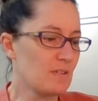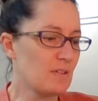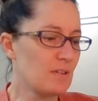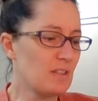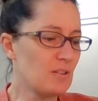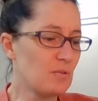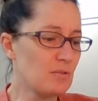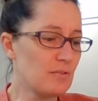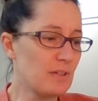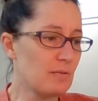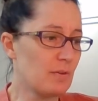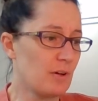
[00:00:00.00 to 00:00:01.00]
To the
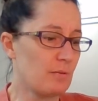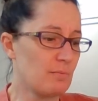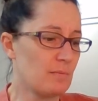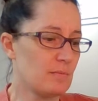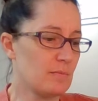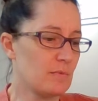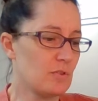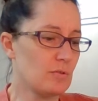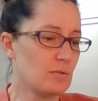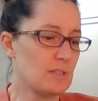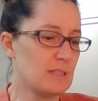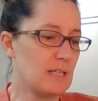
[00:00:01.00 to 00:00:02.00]
laundry room,
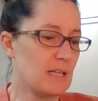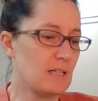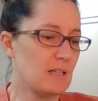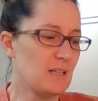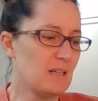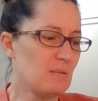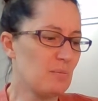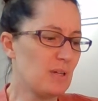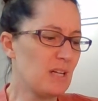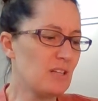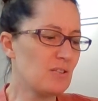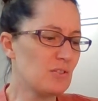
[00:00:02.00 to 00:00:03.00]
George said.
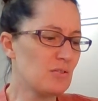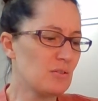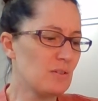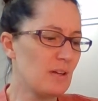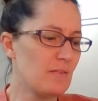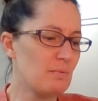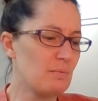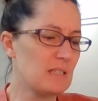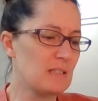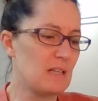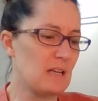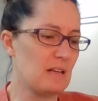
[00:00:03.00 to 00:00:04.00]
But are you sure you haven't
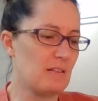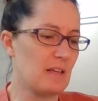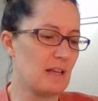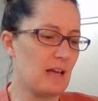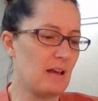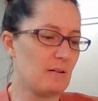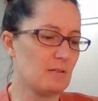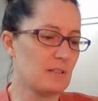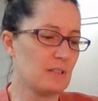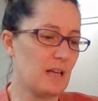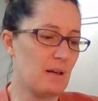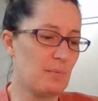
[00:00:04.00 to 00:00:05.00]
missed anything out
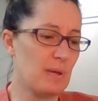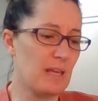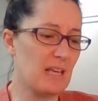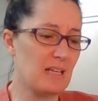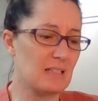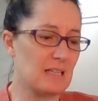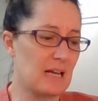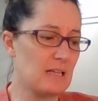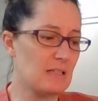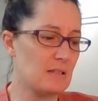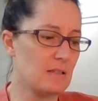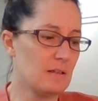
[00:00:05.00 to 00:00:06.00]
up here,
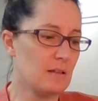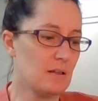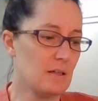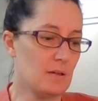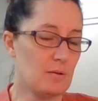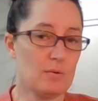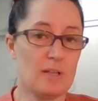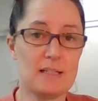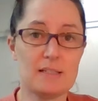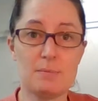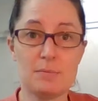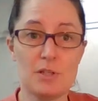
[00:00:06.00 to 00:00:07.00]
Dad? Well,
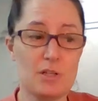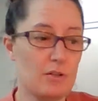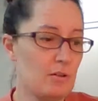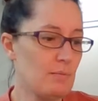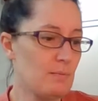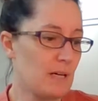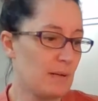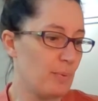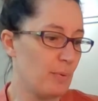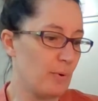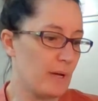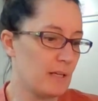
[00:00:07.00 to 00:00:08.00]
that's up to you, my
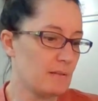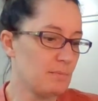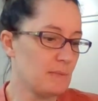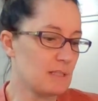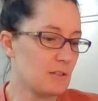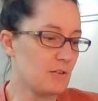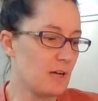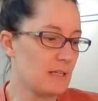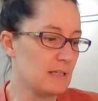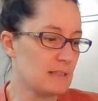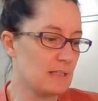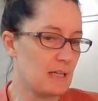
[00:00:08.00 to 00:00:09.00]
boy, Mr.
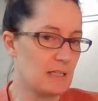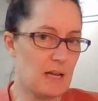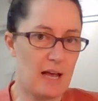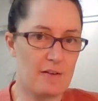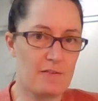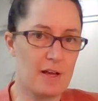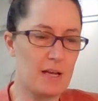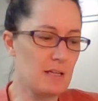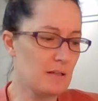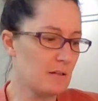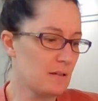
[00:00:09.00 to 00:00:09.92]
Kranky said. Have I?